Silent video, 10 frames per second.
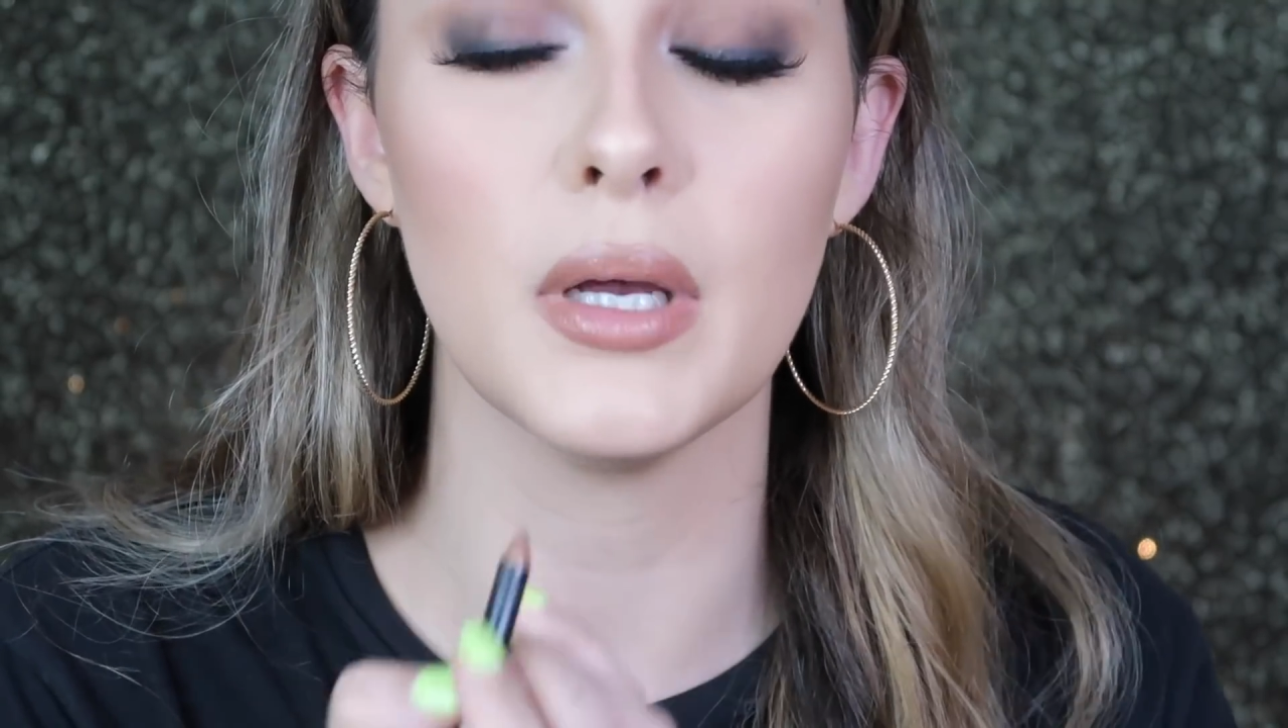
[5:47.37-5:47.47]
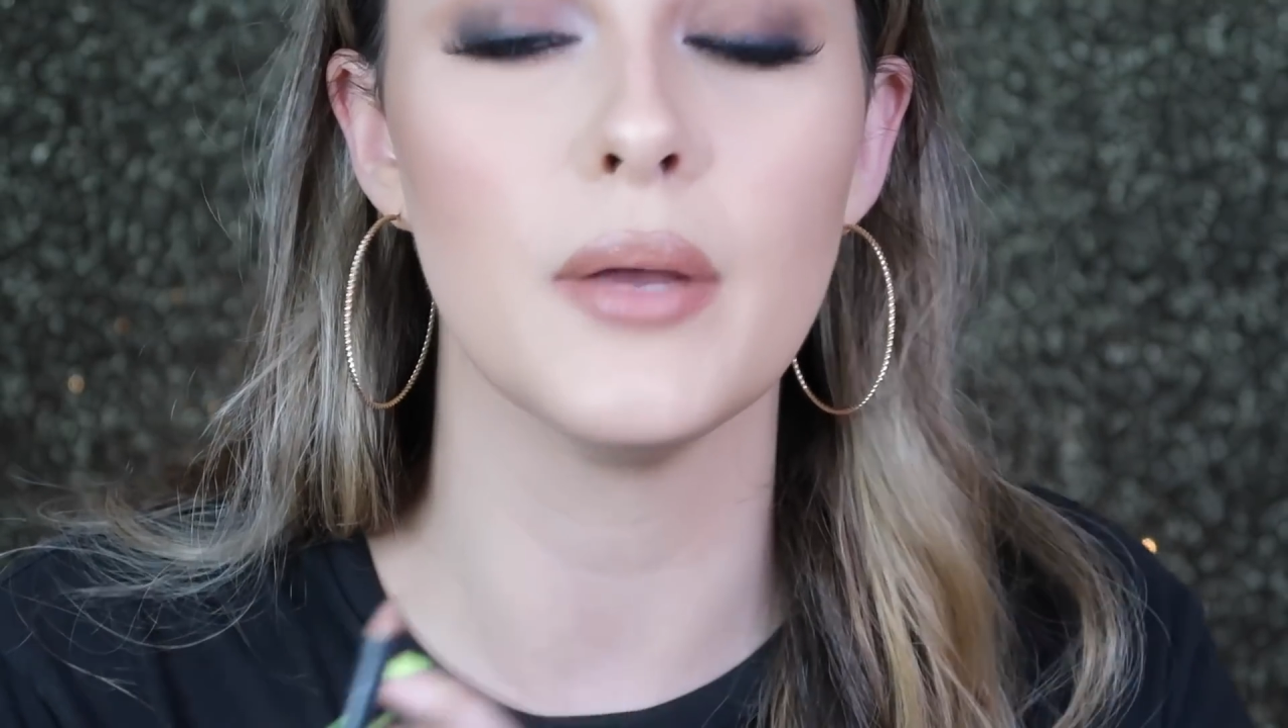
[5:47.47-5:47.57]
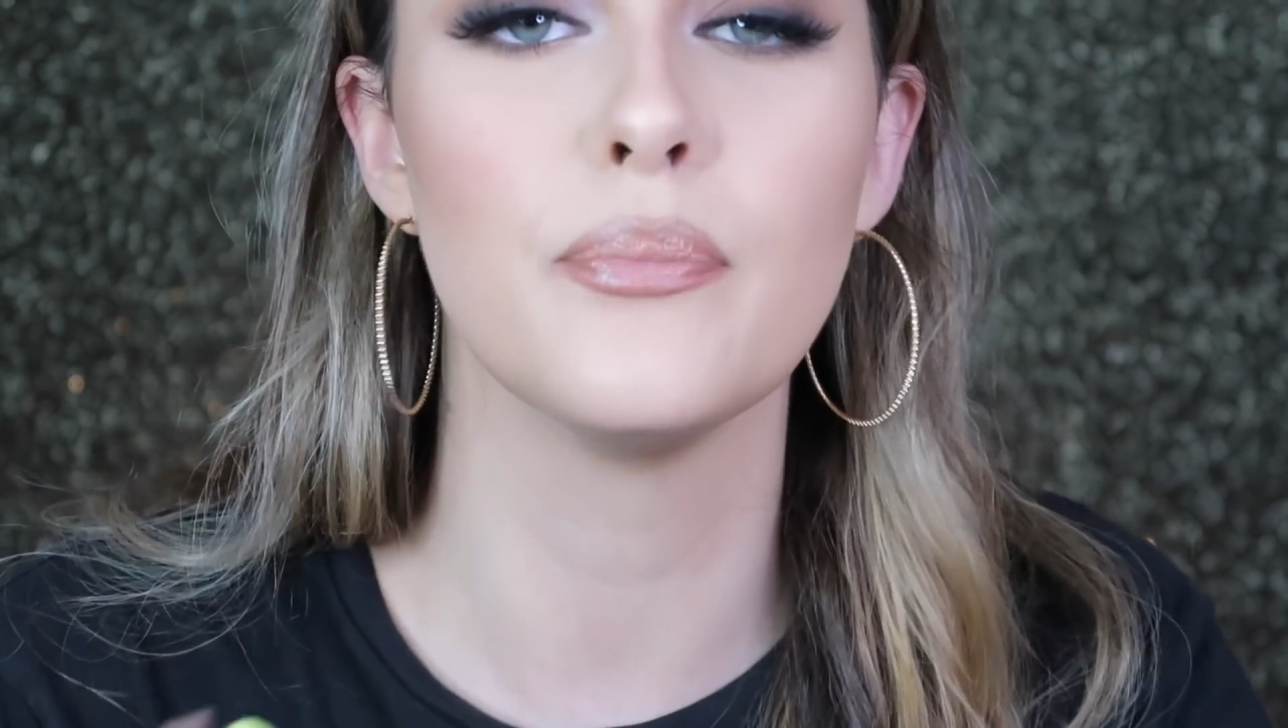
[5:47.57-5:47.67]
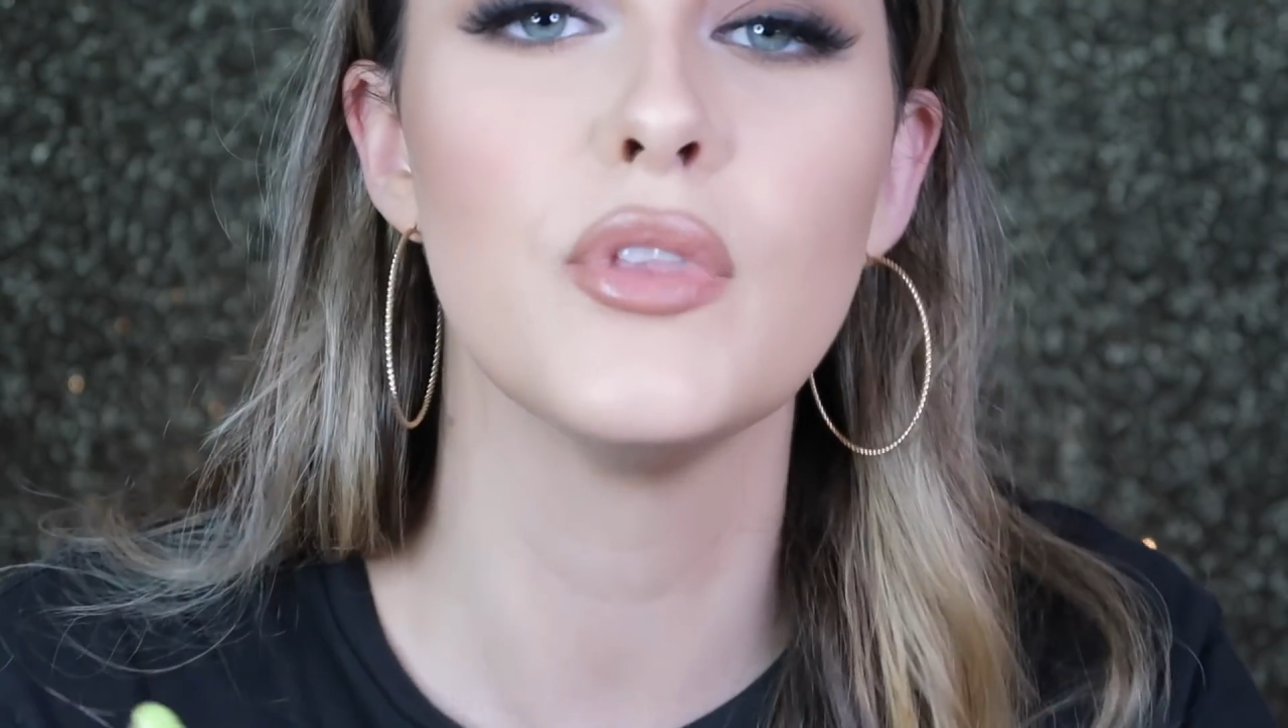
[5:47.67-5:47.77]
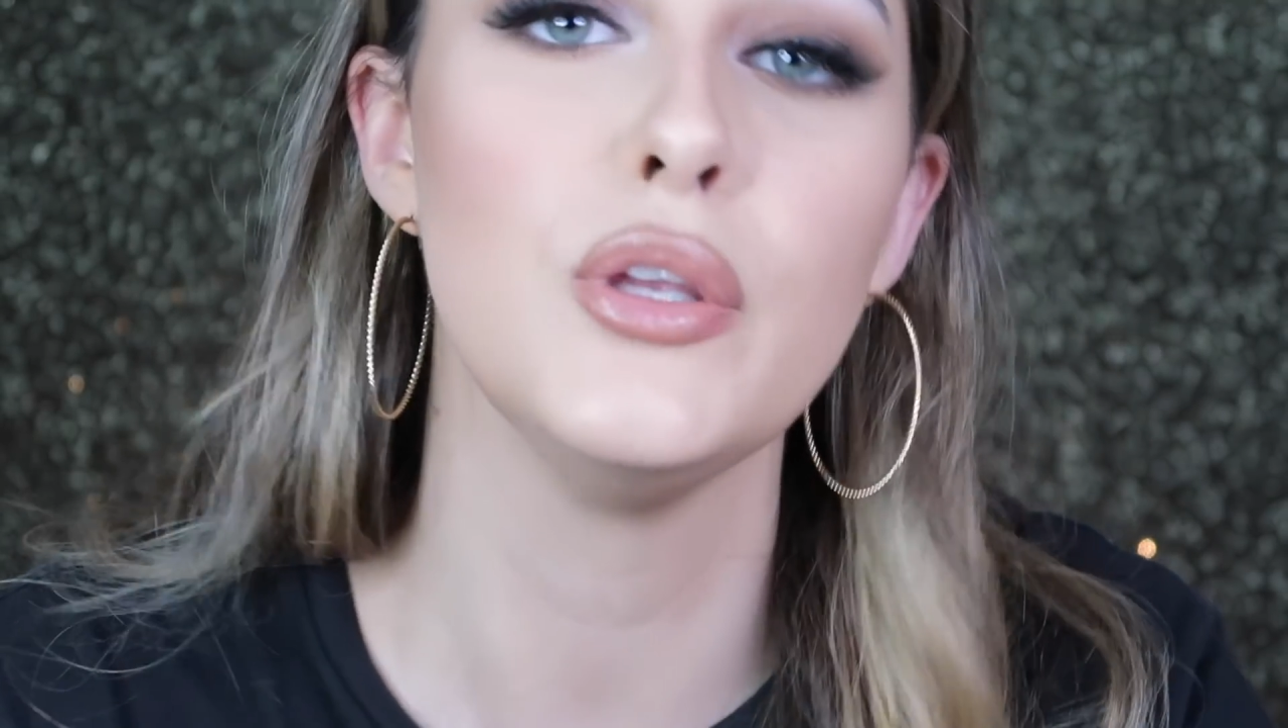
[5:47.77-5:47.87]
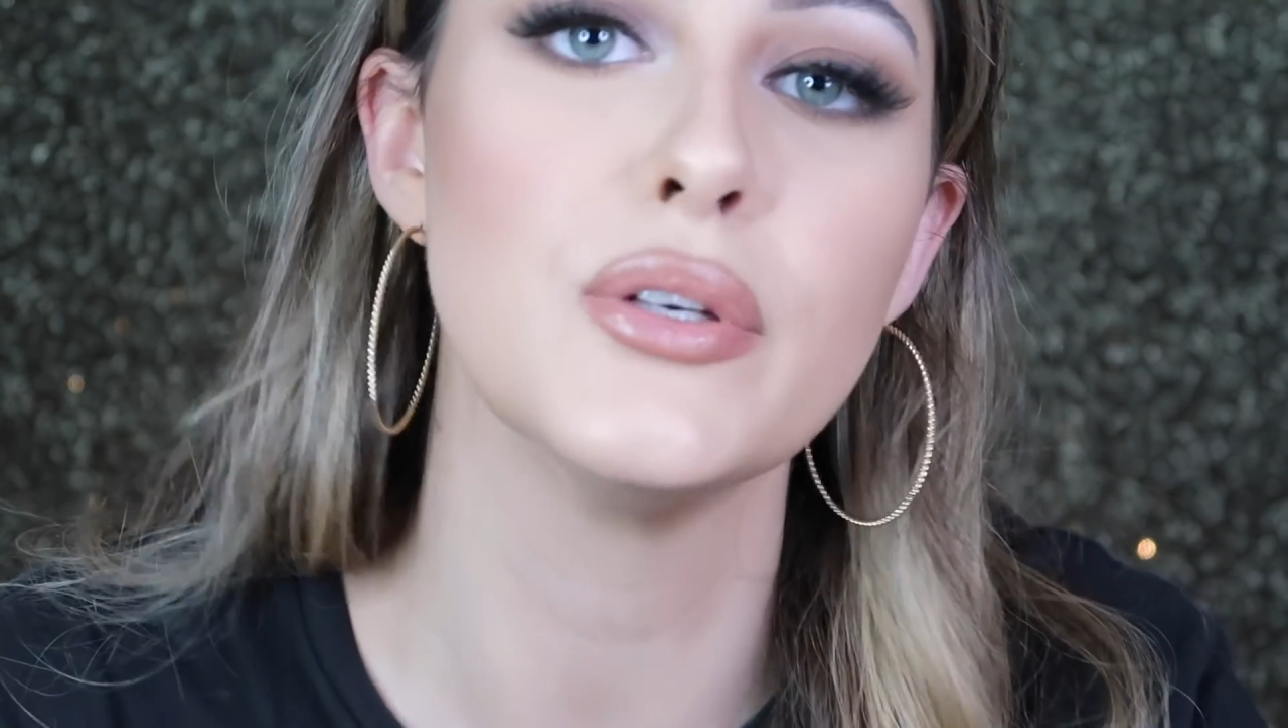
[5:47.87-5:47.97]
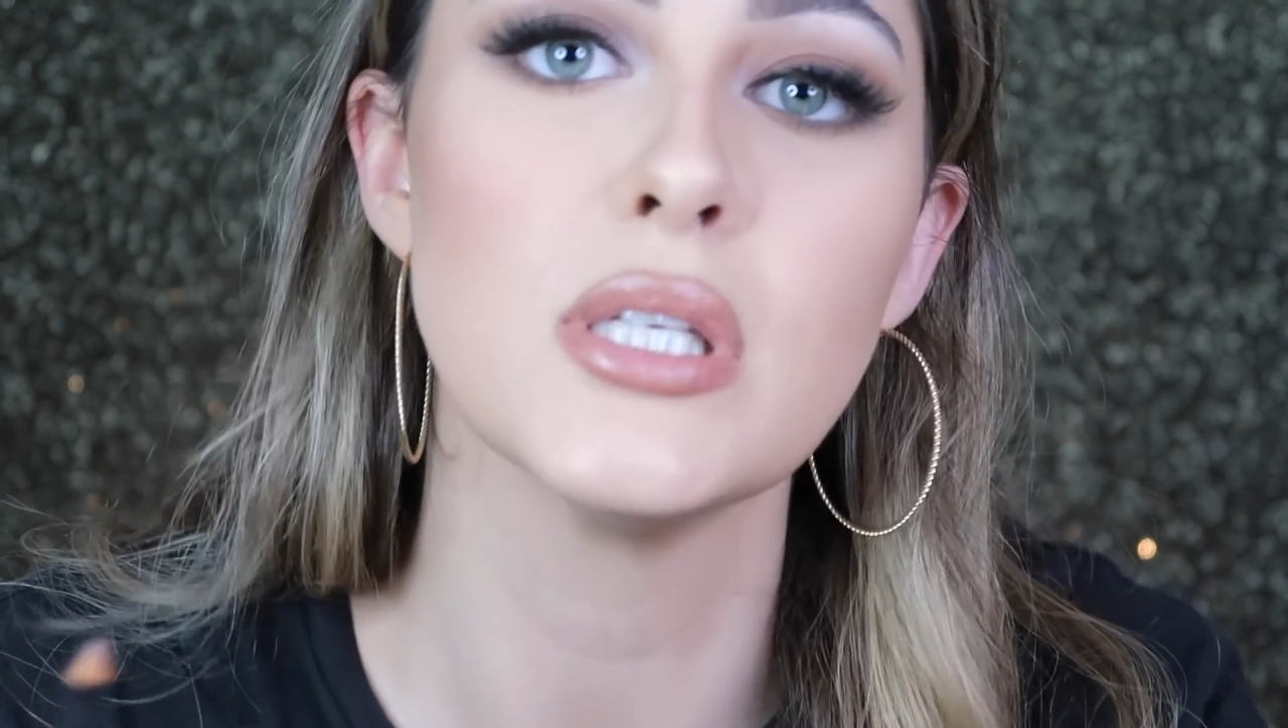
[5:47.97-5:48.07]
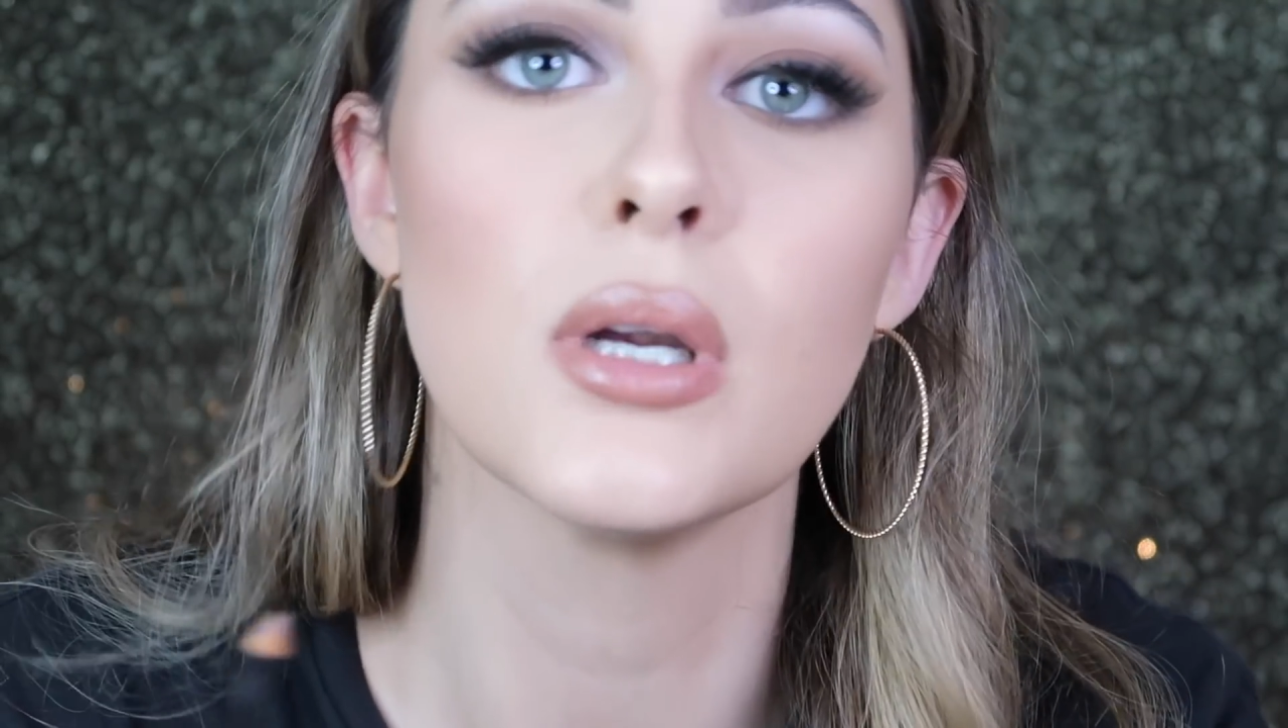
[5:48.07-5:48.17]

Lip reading: but you'll